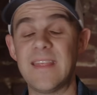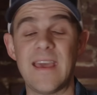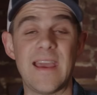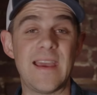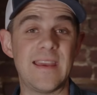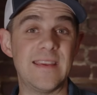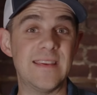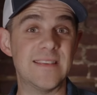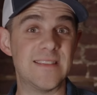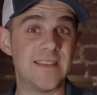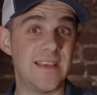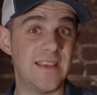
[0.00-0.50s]

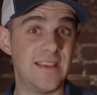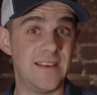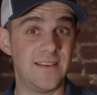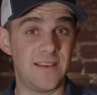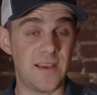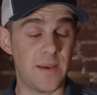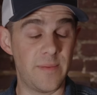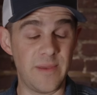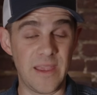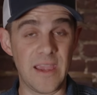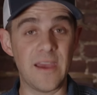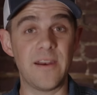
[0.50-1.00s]
that is
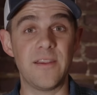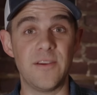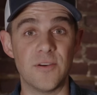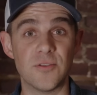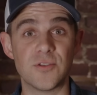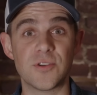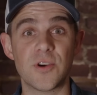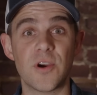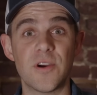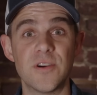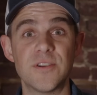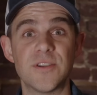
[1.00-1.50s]
coming out of your
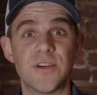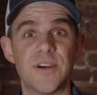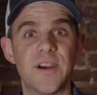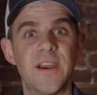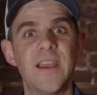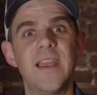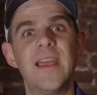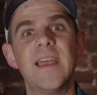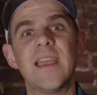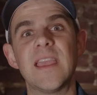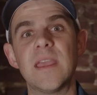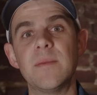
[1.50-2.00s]
charger
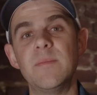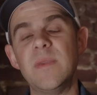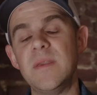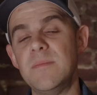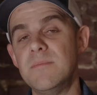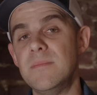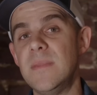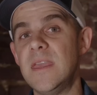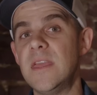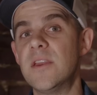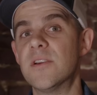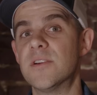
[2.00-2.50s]
can be
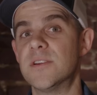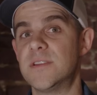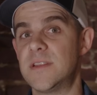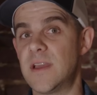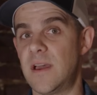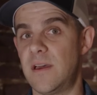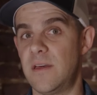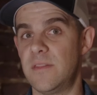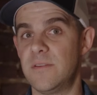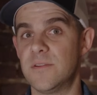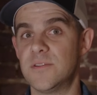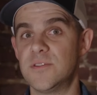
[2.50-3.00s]
metered
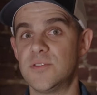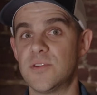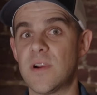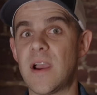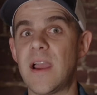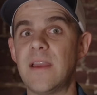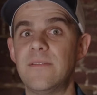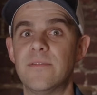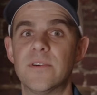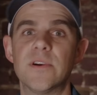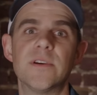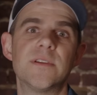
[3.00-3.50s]
to other
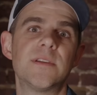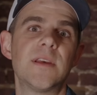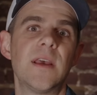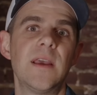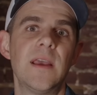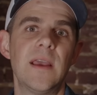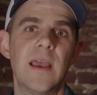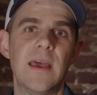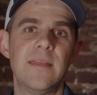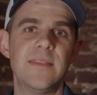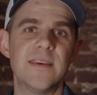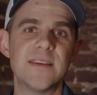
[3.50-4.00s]
drivers.
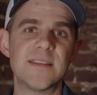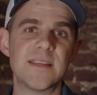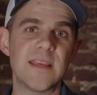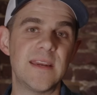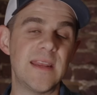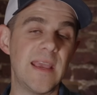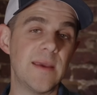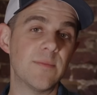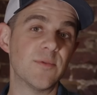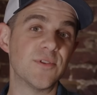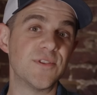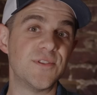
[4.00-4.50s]
And this
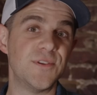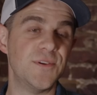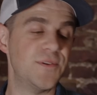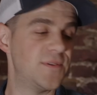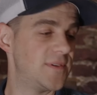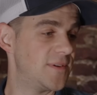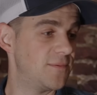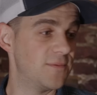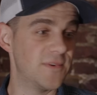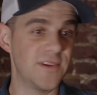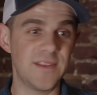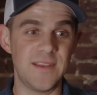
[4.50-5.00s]
enables you
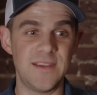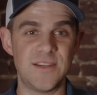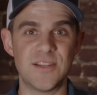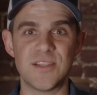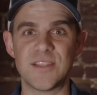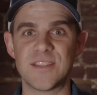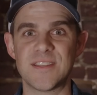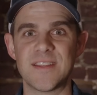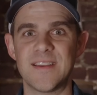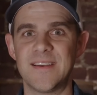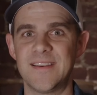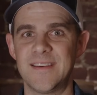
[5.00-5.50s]
to really
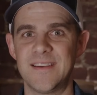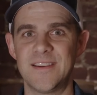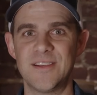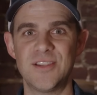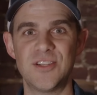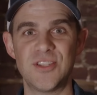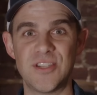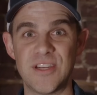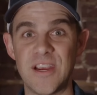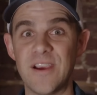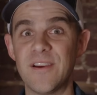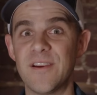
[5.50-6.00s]
just
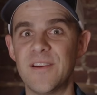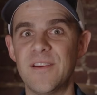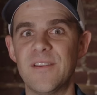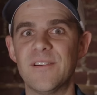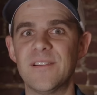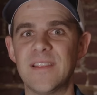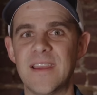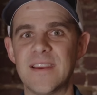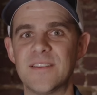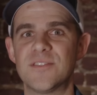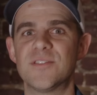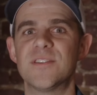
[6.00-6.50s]
share your
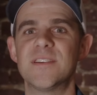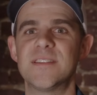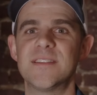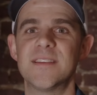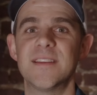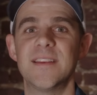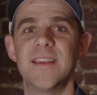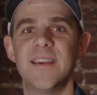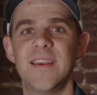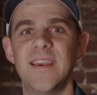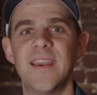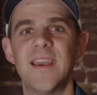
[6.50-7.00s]

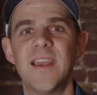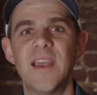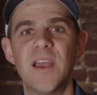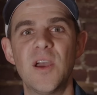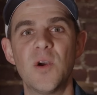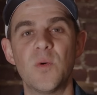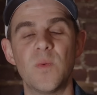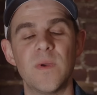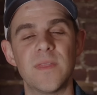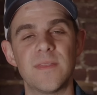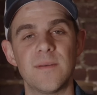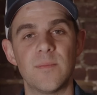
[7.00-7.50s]
electricity
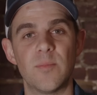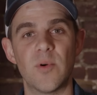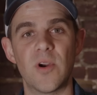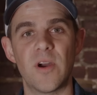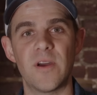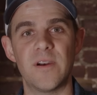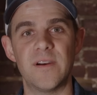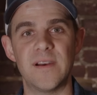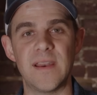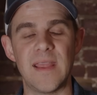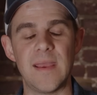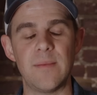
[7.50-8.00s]
with the
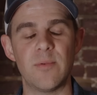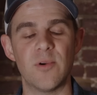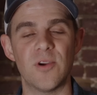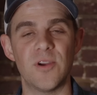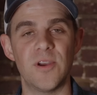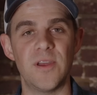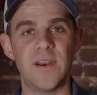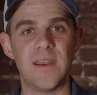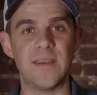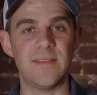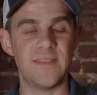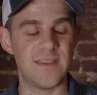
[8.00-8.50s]
broader
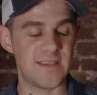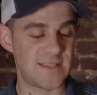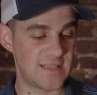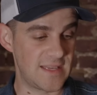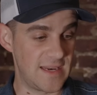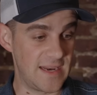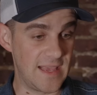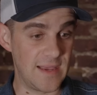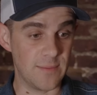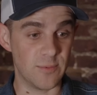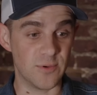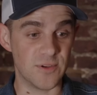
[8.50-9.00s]
neighborhood. And this
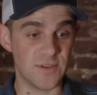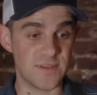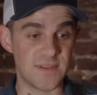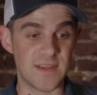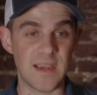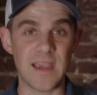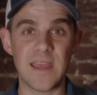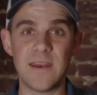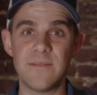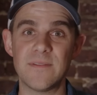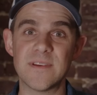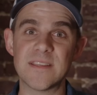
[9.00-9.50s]
enables
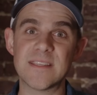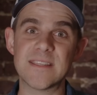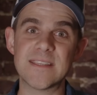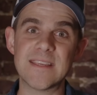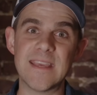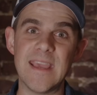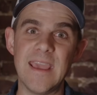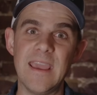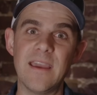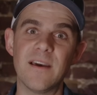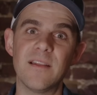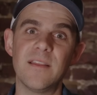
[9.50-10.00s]
kind of a
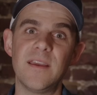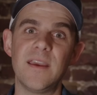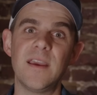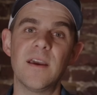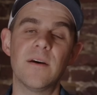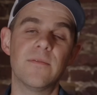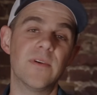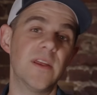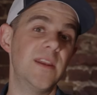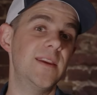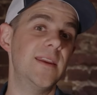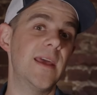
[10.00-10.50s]
scaling
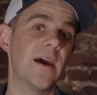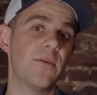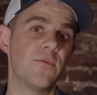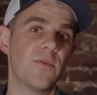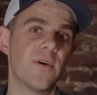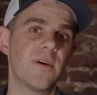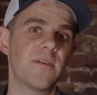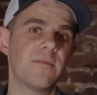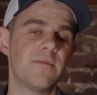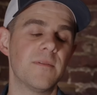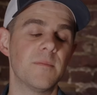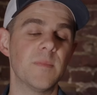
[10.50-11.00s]
of a
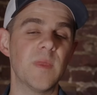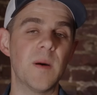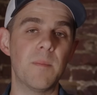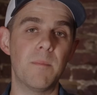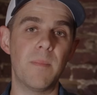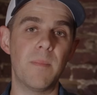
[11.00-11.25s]
network from the